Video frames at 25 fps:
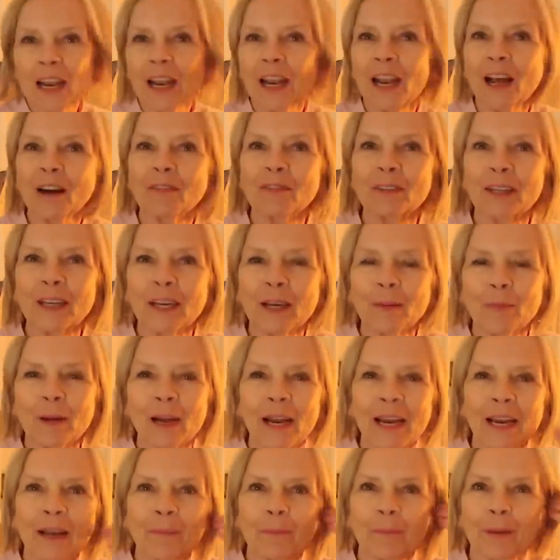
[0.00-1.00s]
lovely
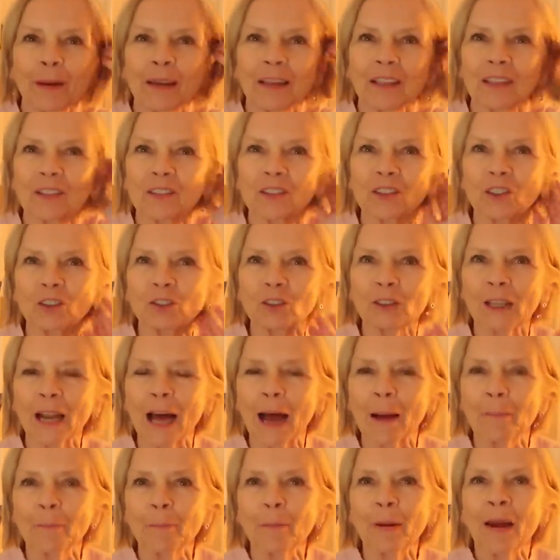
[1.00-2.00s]
Himalayan pink salt
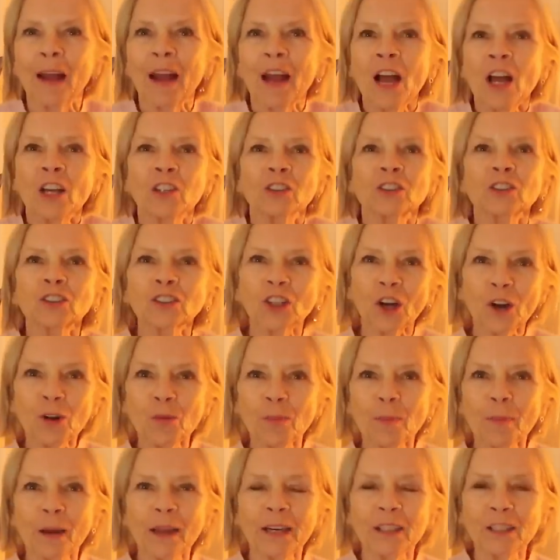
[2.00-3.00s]
lamp.
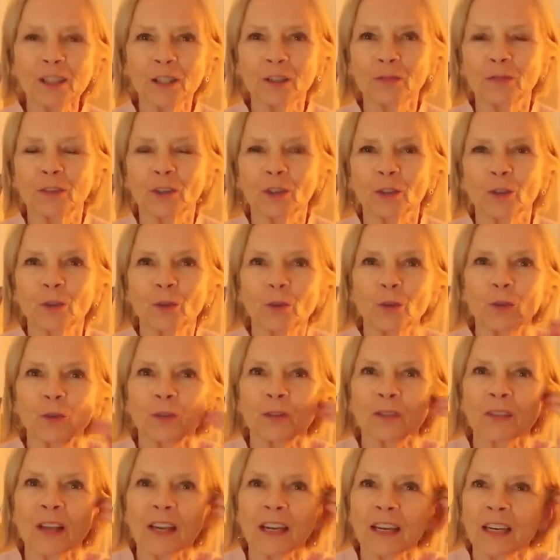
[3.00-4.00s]
So many of you
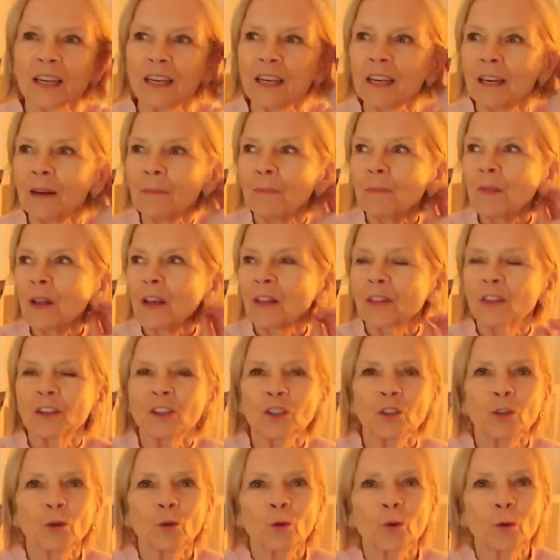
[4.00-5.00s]
say,
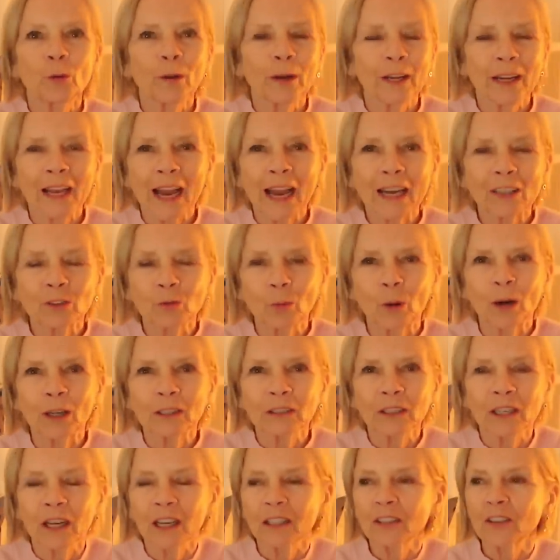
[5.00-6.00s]
that you already had
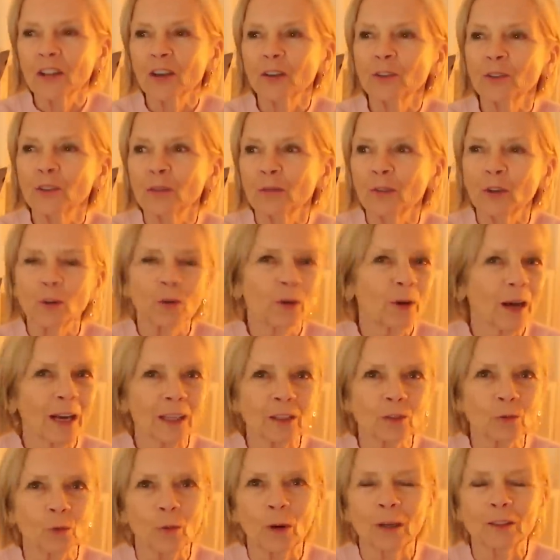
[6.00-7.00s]
one, and those of you who
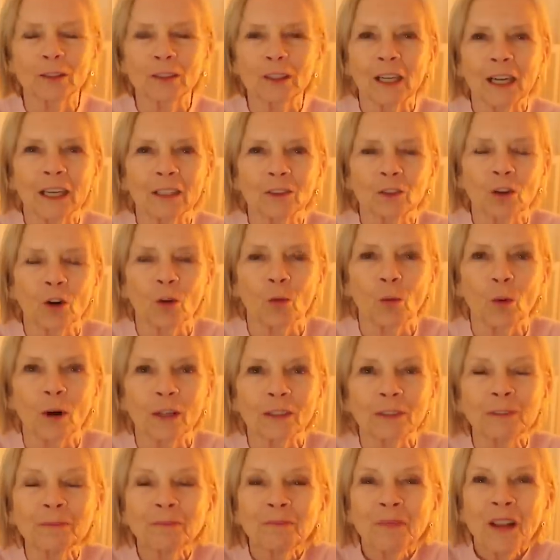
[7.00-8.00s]
hadn't one, have got
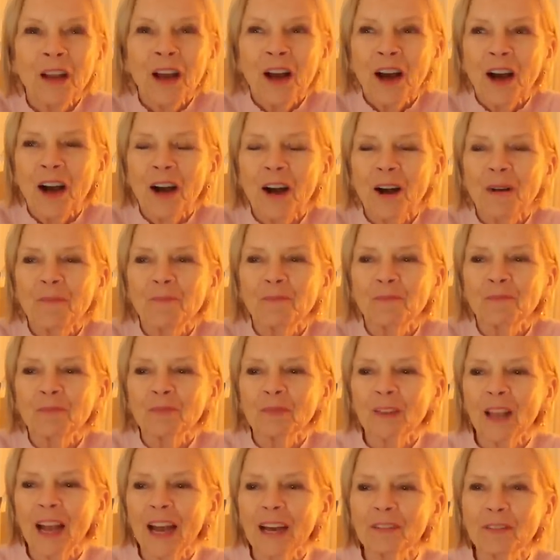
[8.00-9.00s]
one,
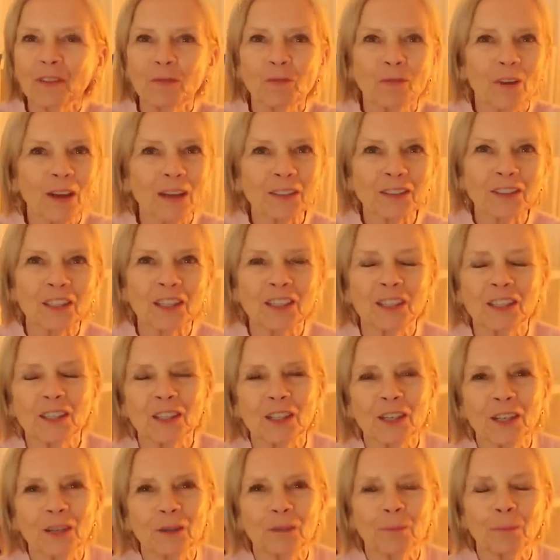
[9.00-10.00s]
have invested
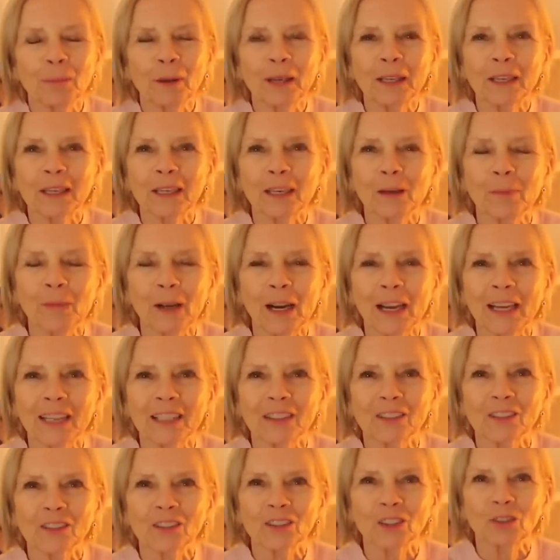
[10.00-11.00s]
in a pink
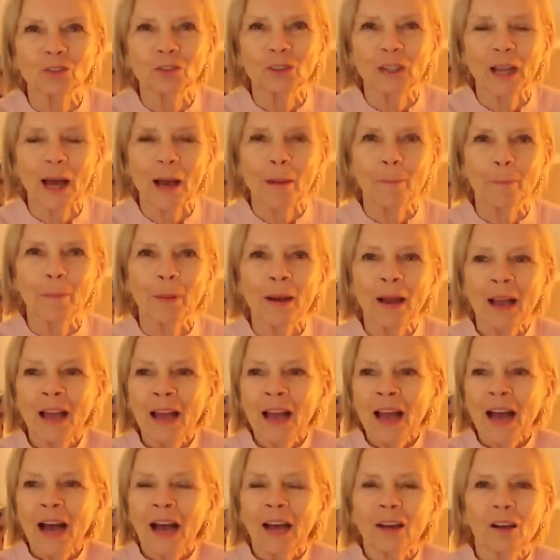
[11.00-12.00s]
Himalayan salt lamp.
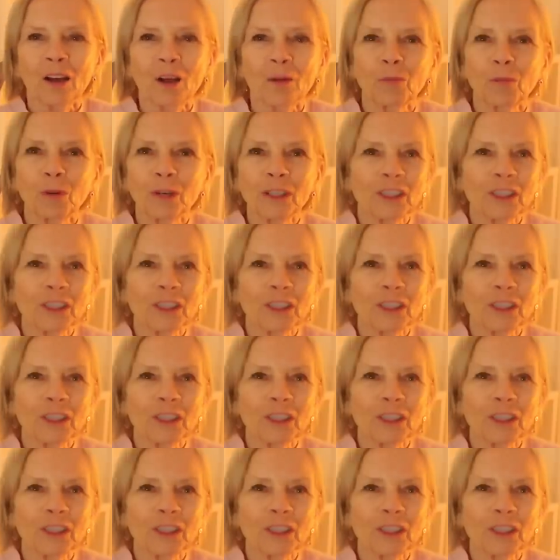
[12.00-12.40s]
And I'm